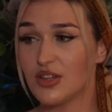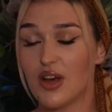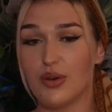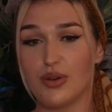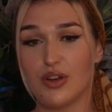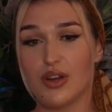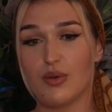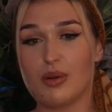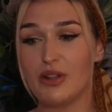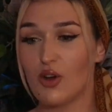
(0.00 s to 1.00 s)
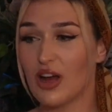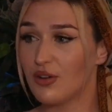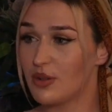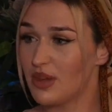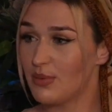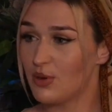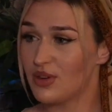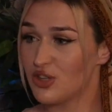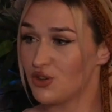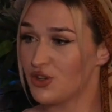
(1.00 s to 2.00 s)
So when we look at other
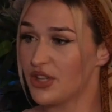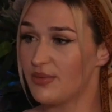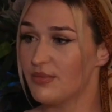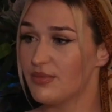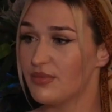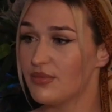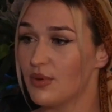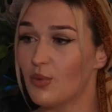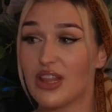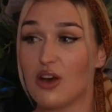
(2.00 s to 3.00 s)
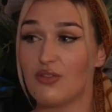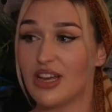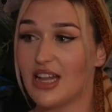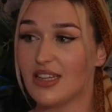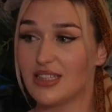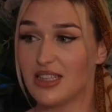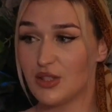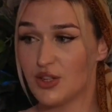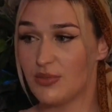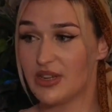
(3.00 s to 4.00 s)
people, we judge them without realising
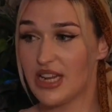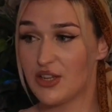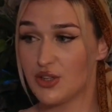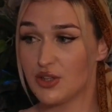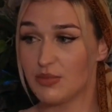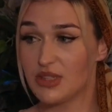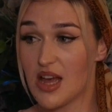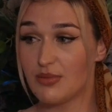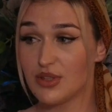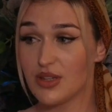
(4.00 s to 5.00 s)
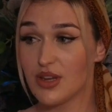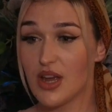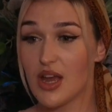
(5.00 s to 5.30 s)
it's human nature sometimes.